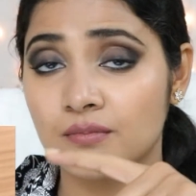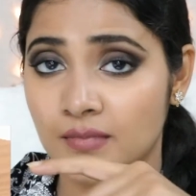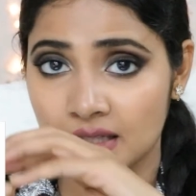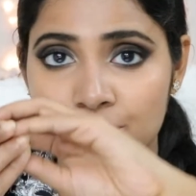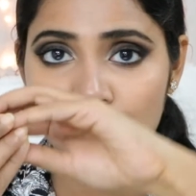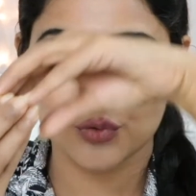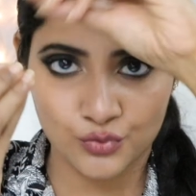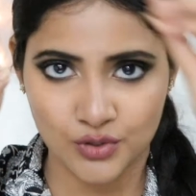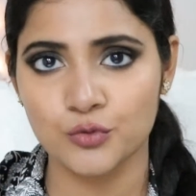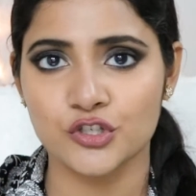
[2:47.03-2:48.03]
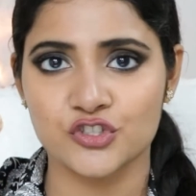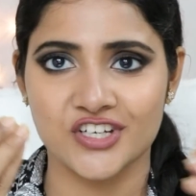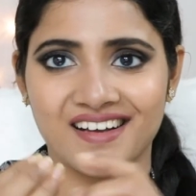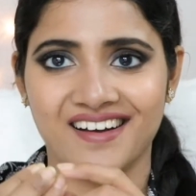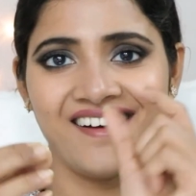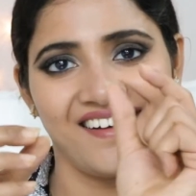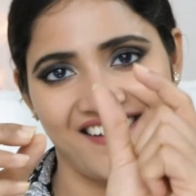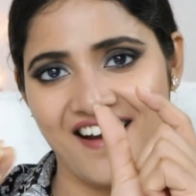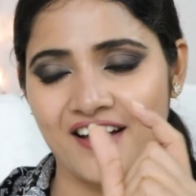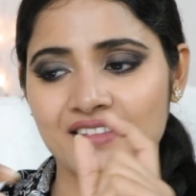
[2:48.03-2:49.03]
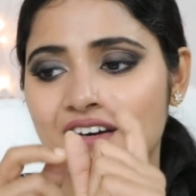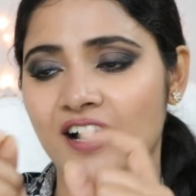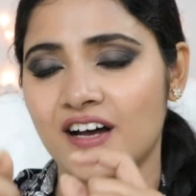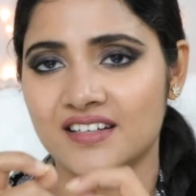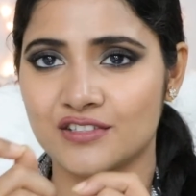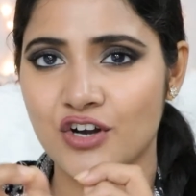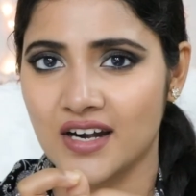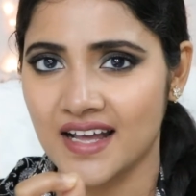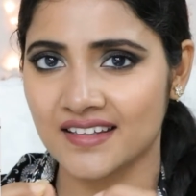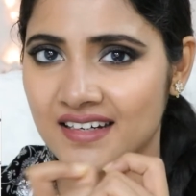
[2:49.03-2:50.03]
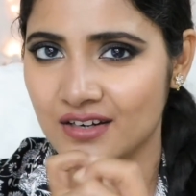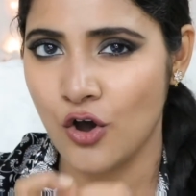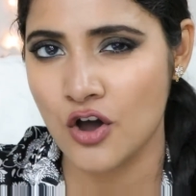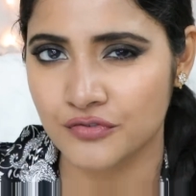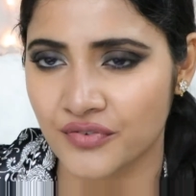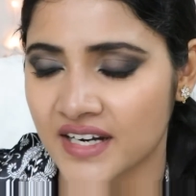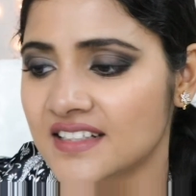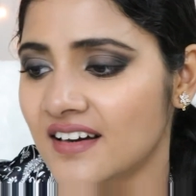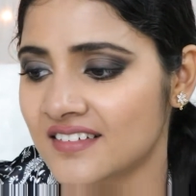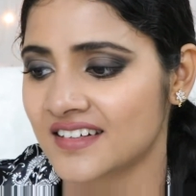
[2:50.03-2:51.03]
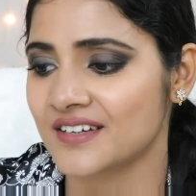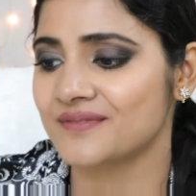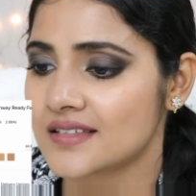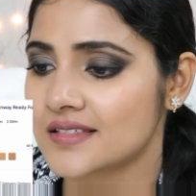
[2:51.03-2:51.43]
Matlab, you remove the chilka, andar ka, it's got like that off-white color na.